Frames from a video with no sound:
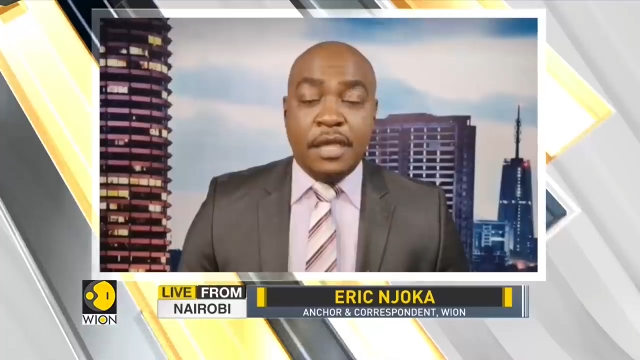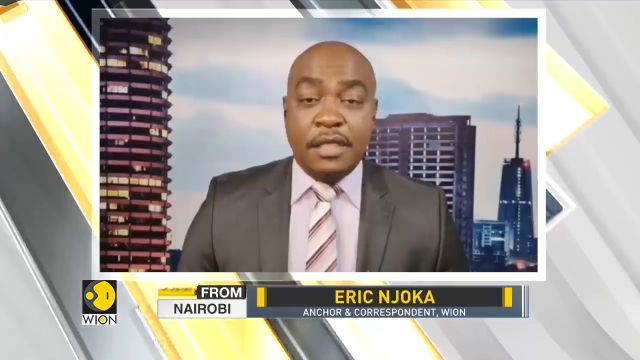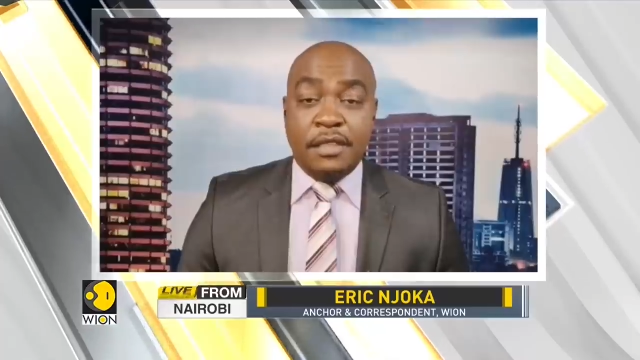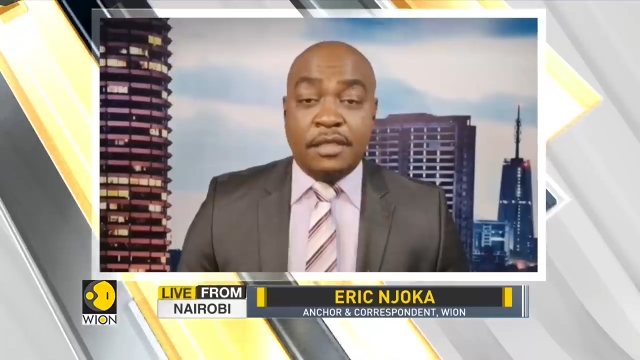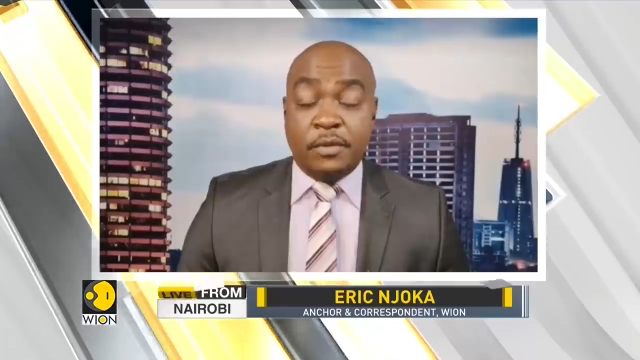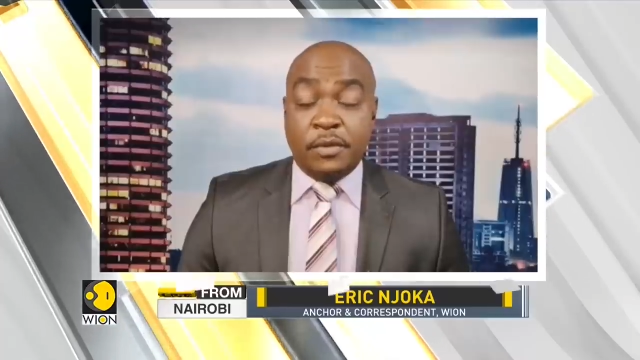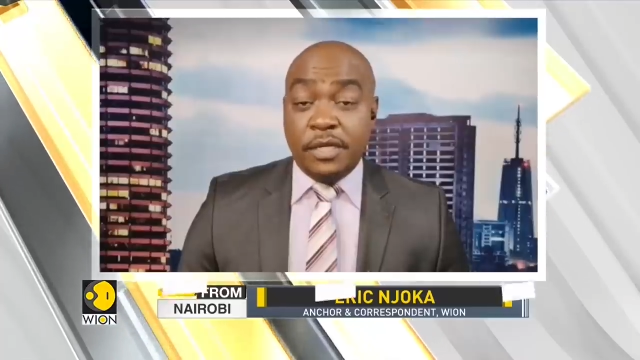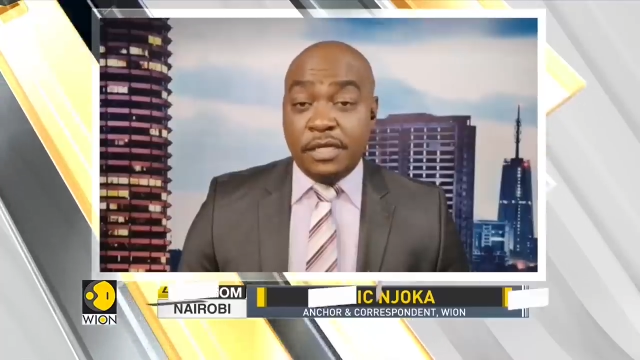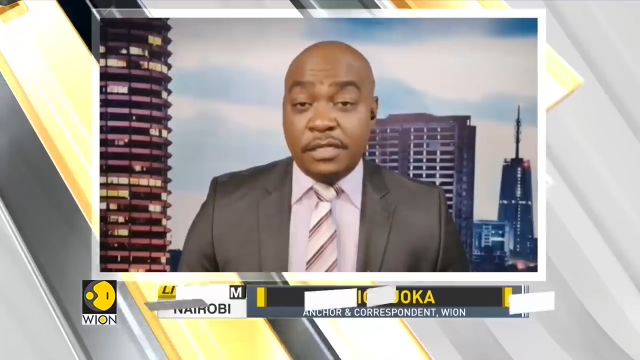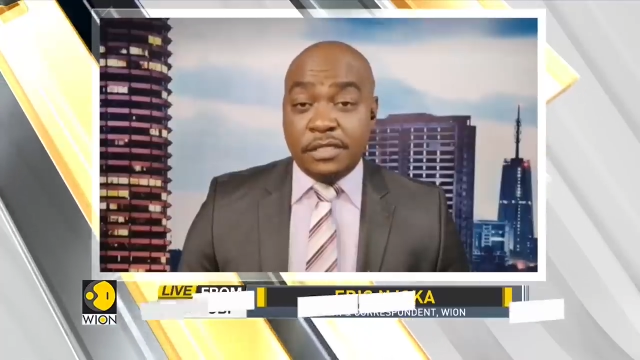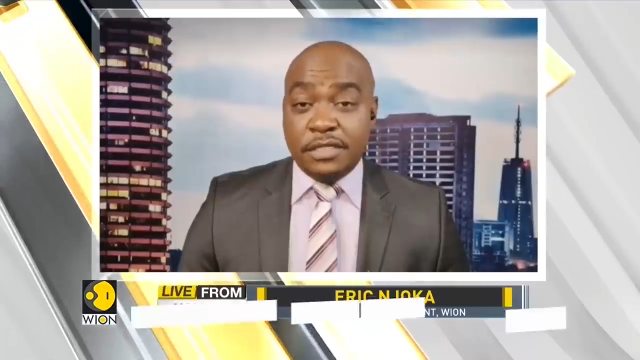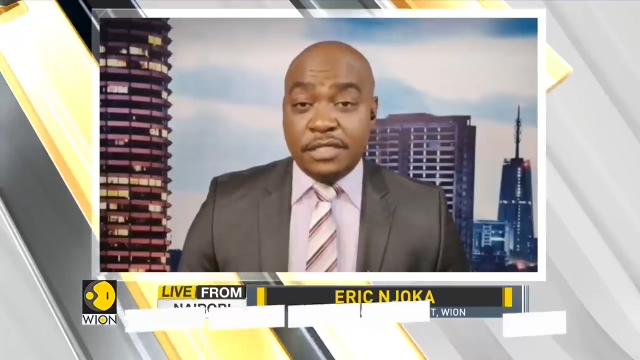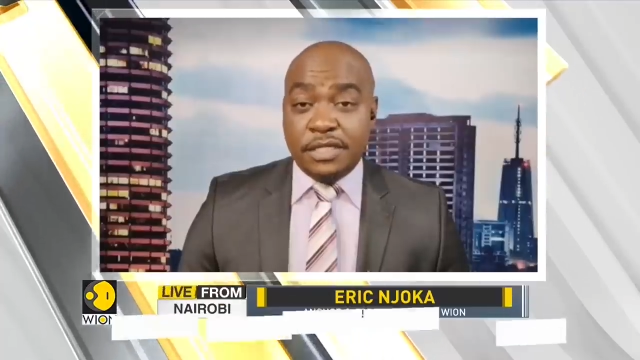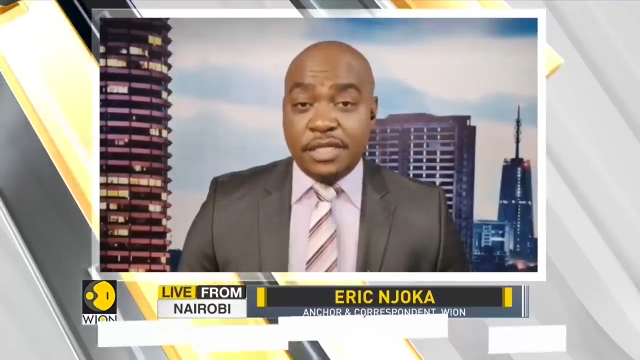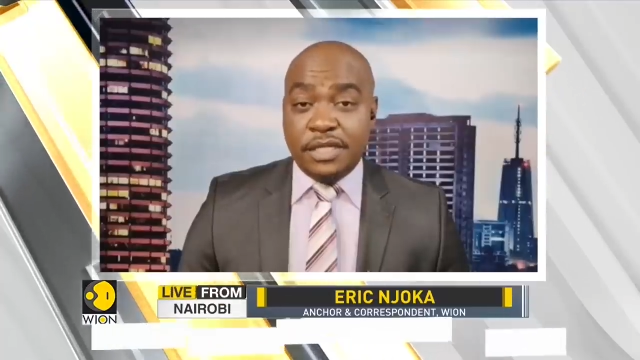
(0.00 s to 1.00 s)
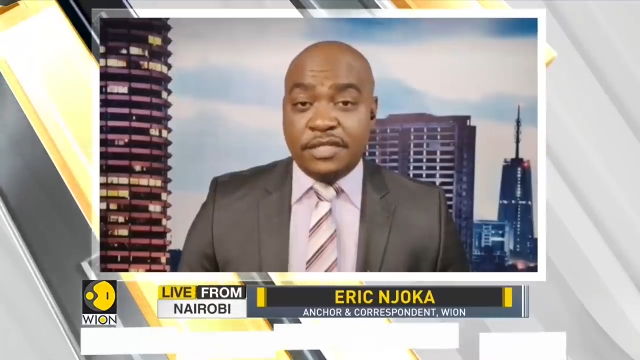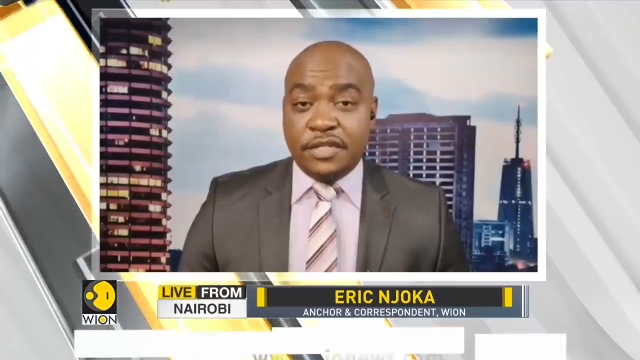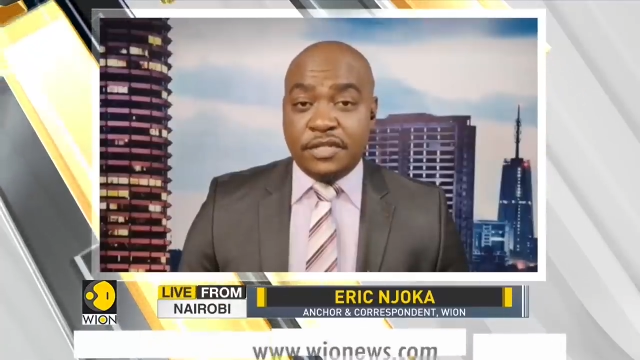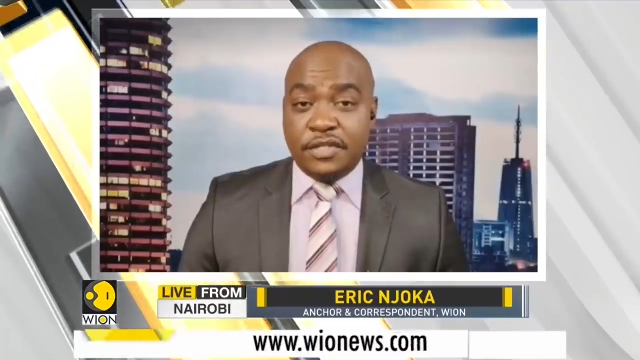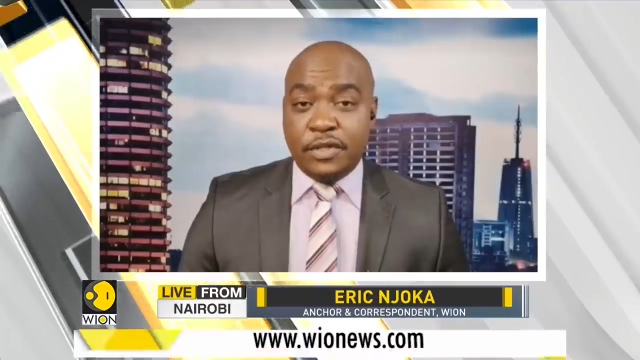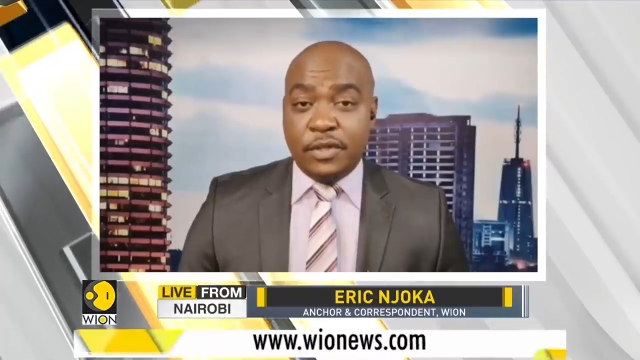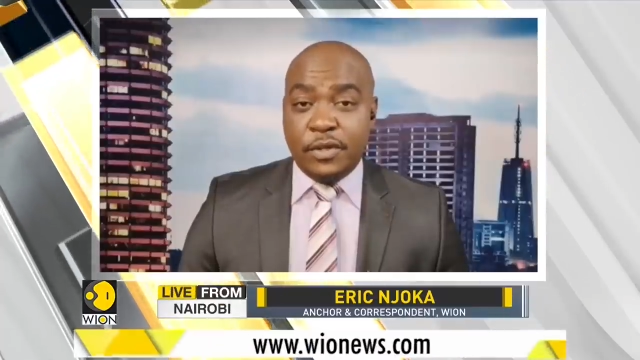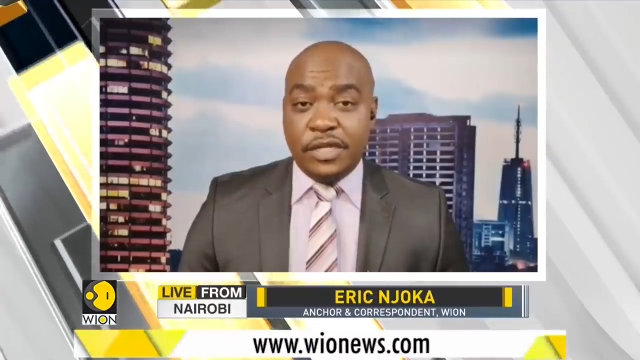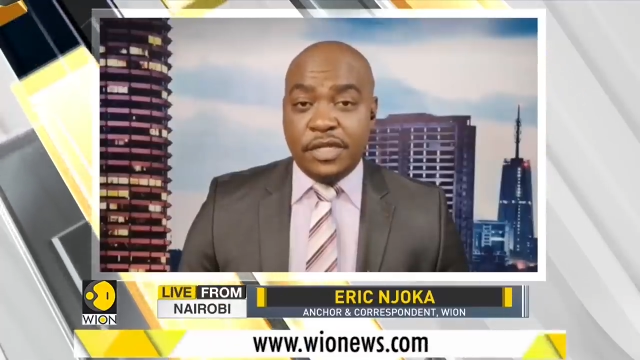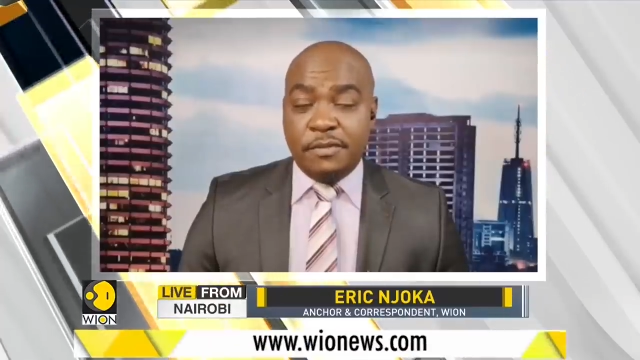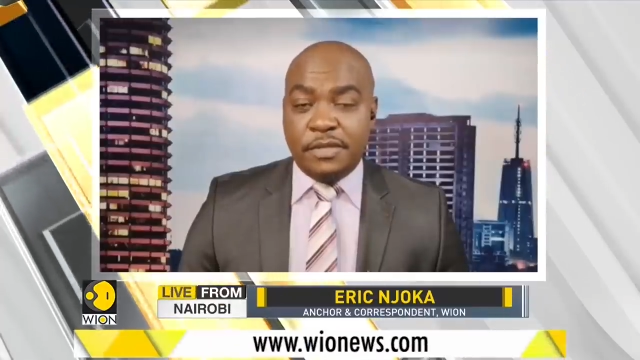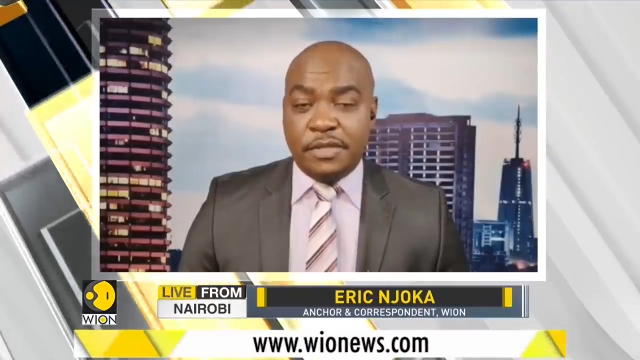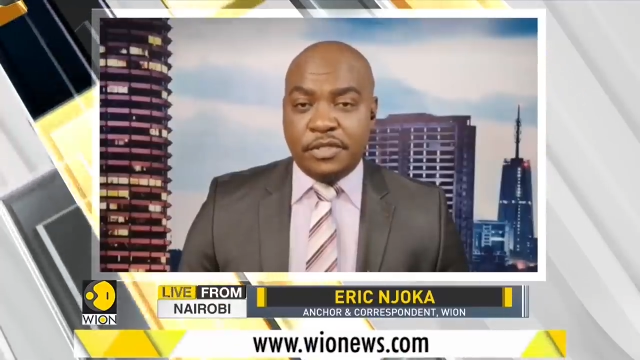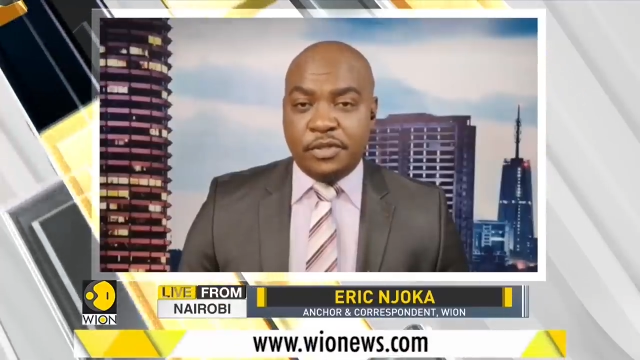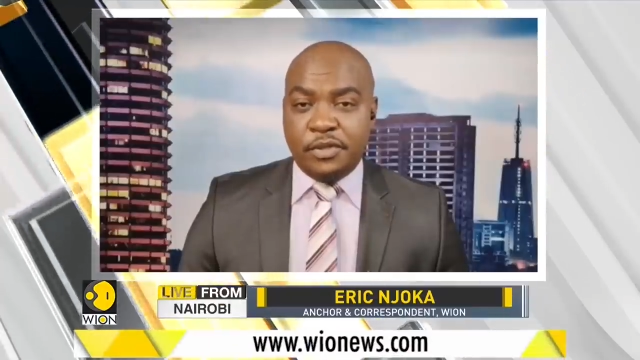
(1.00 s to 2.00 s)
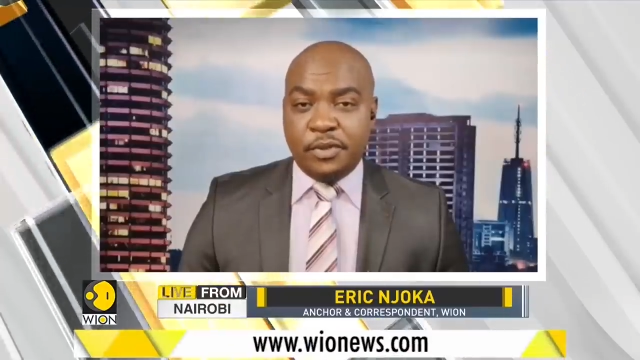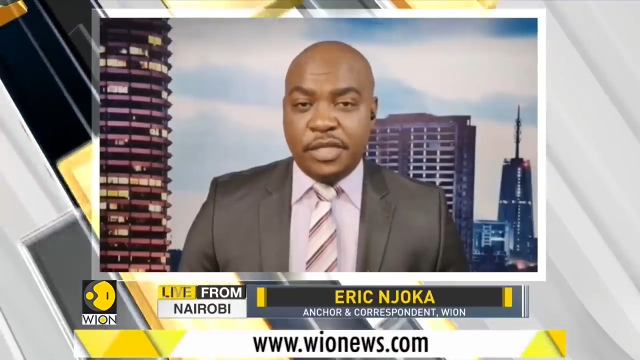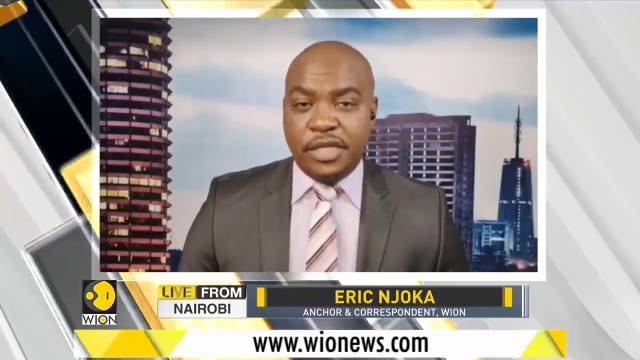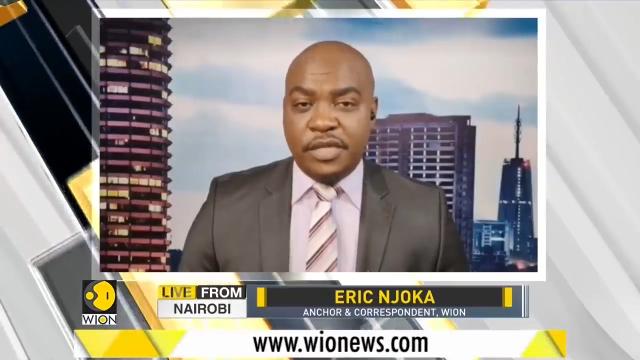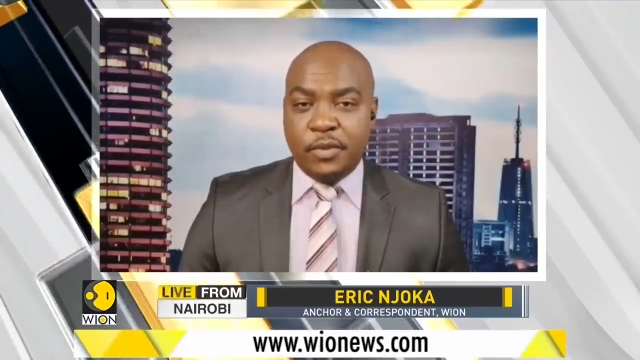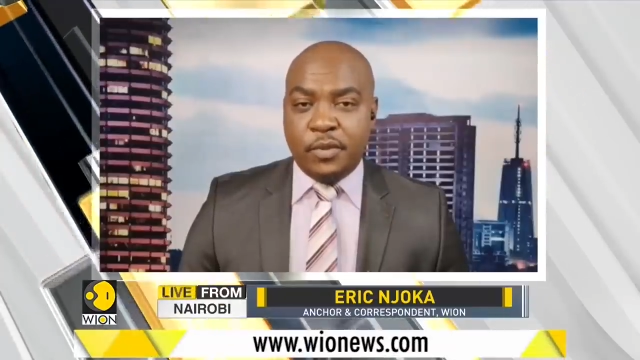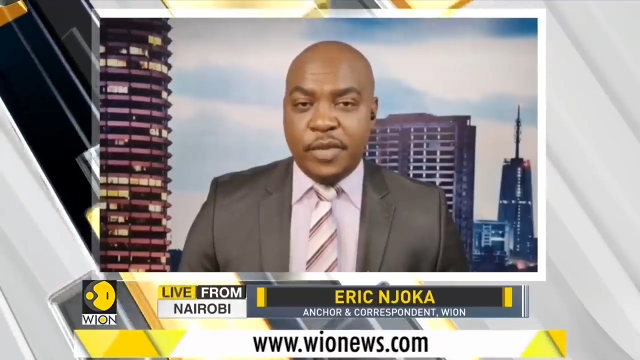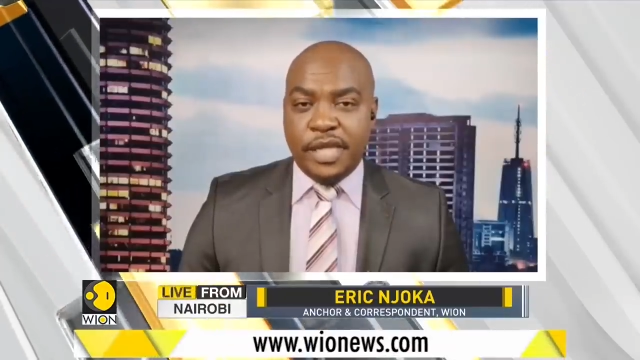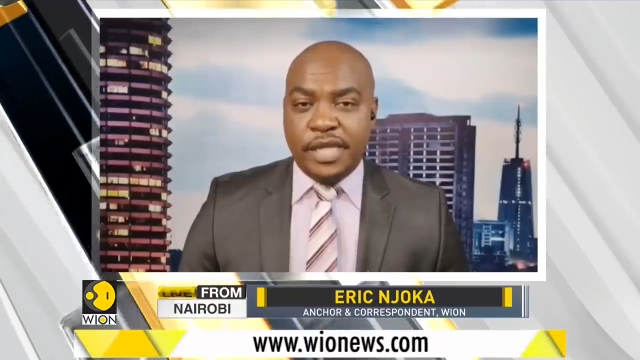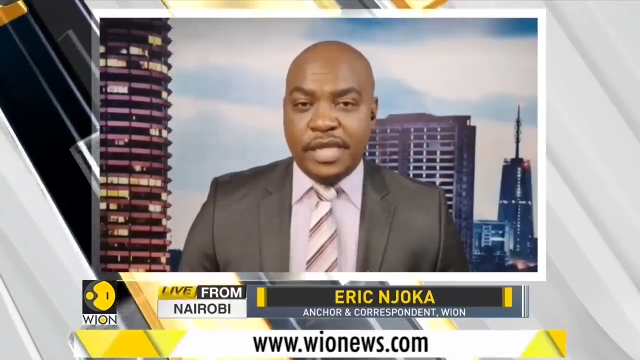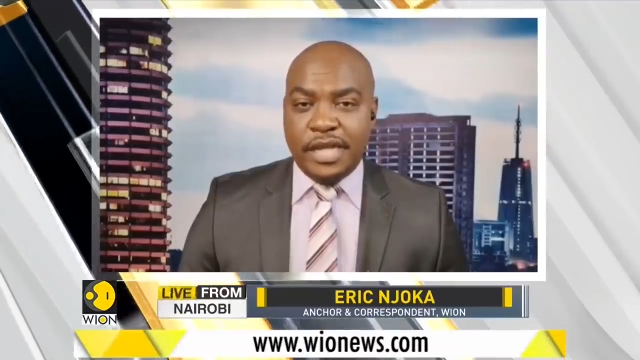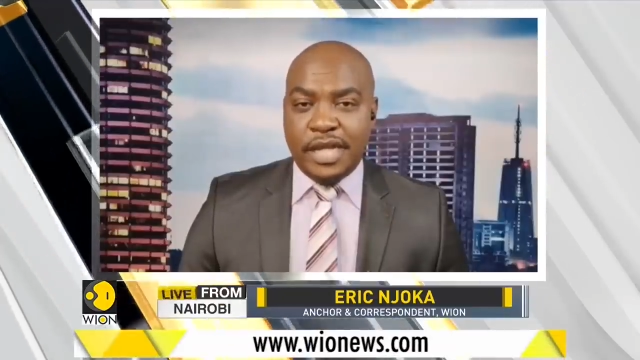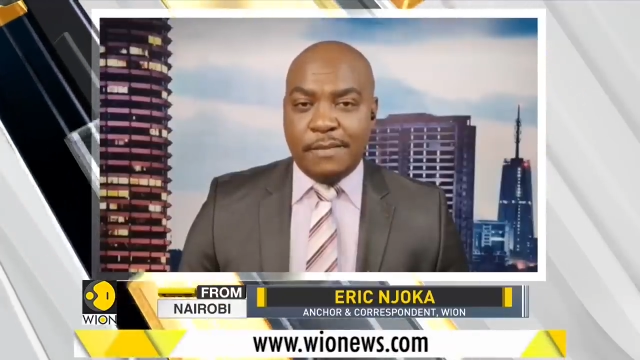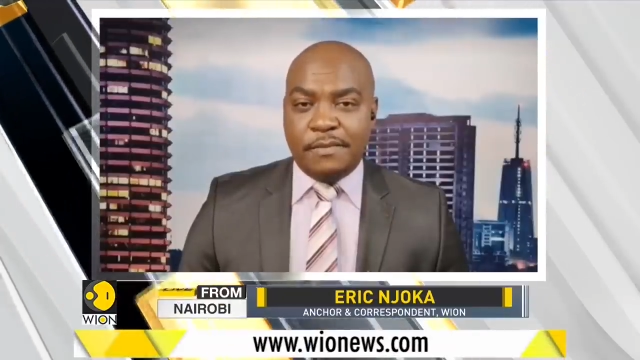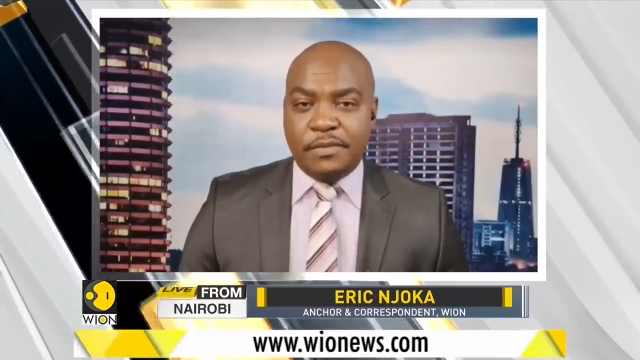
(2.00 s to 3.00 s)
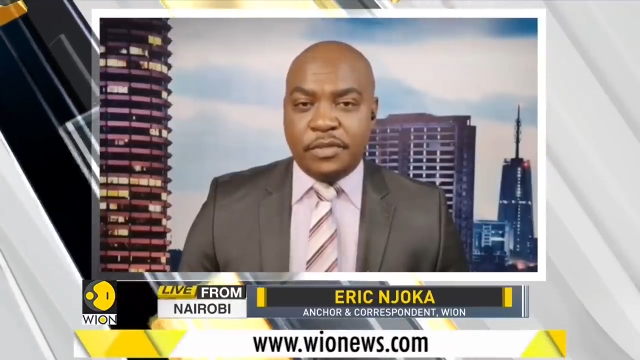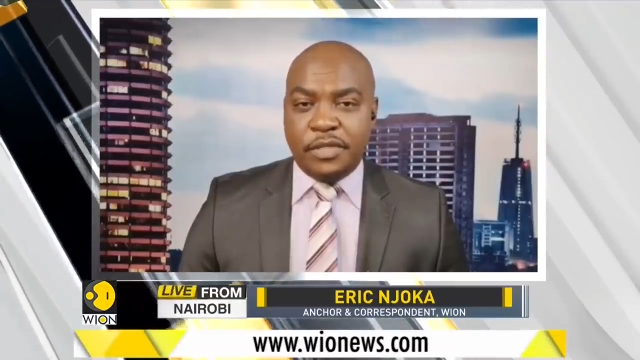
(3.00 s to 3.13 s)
The world is slowly but surely waking up